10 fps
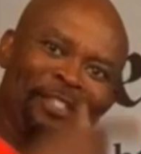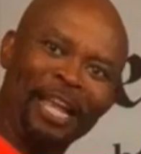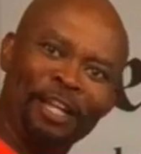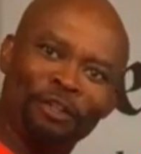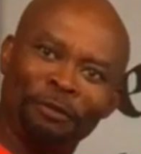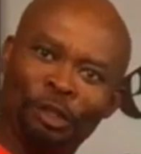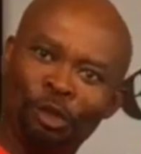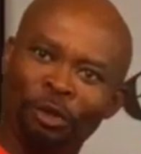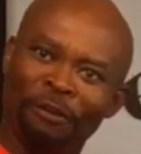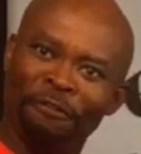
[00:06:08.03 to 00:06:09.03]
stage of the
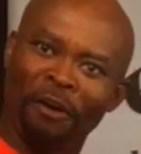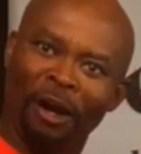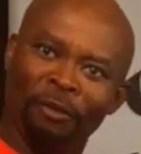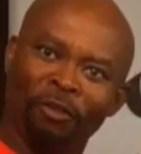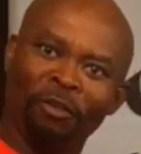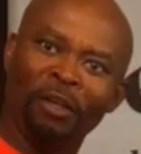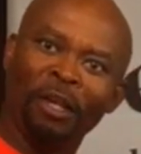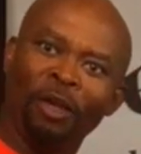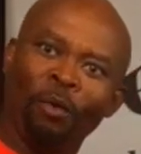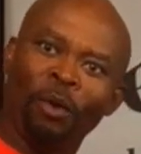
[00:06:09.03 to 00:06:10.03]
Tour de France
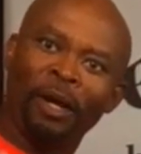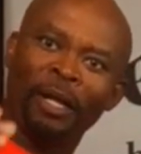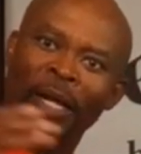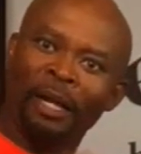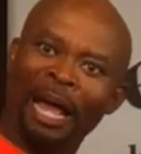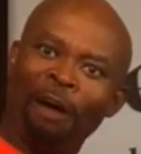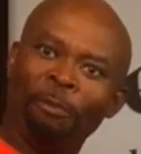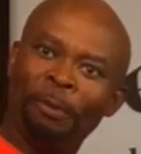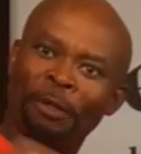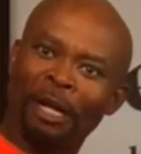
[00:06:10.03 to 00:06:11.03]
where they allow
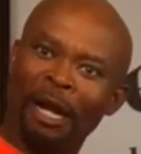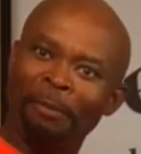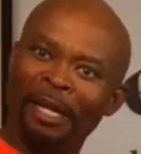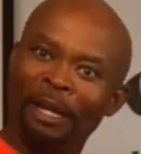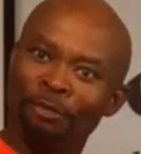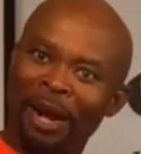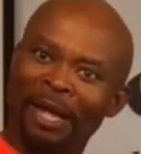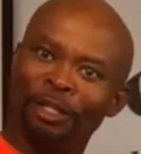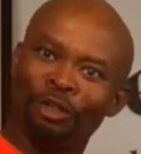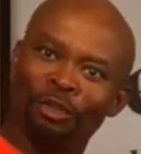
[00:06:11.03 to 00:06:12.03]
people to come in and
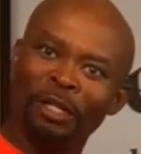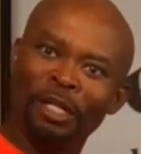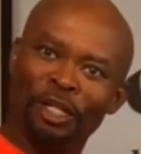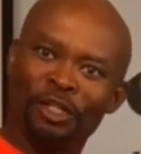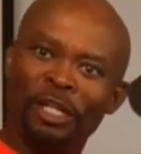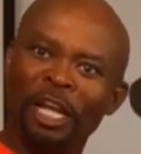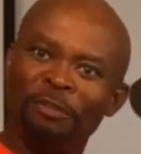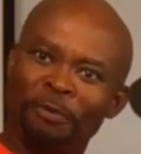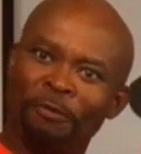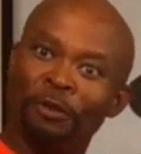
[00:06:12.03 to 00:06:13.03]
ride the
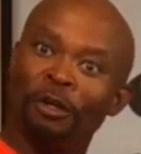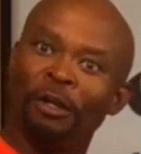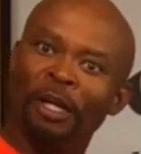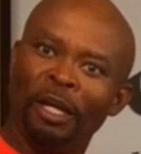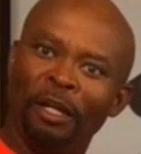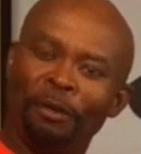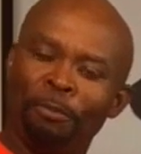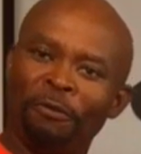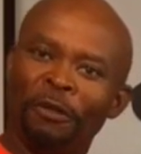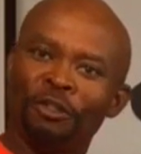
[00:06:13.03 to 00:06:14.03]
stage before the
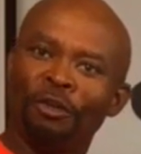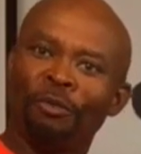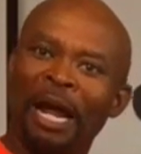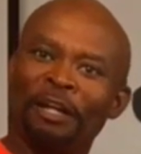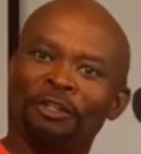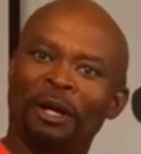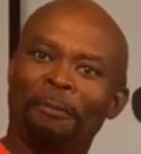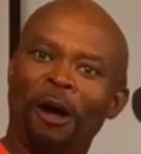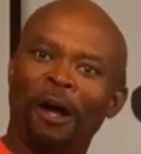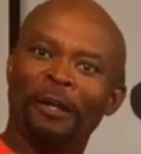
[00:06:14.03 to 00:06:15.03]
professional riders
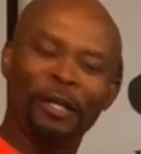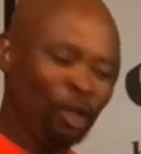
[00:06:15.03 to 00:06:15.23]
come on.